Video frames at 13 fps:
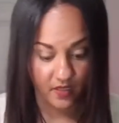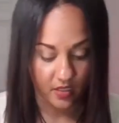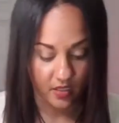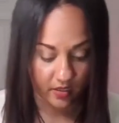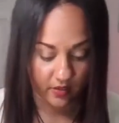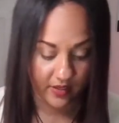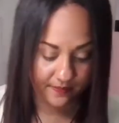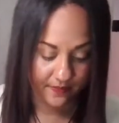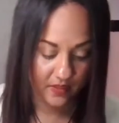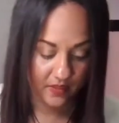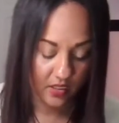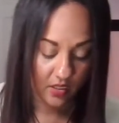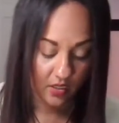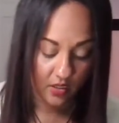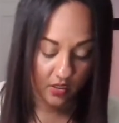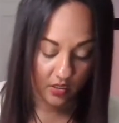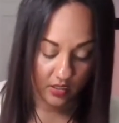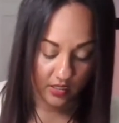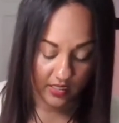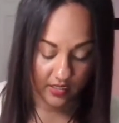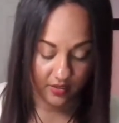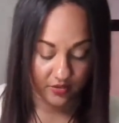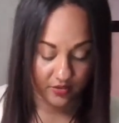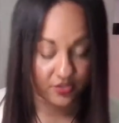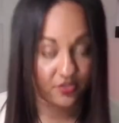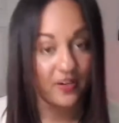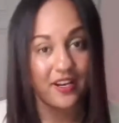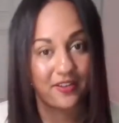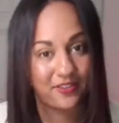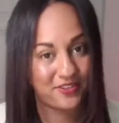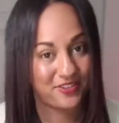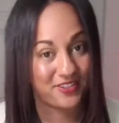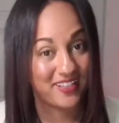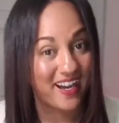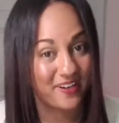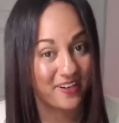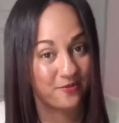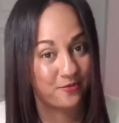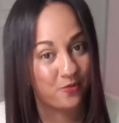Alright? Your strength is the Nine of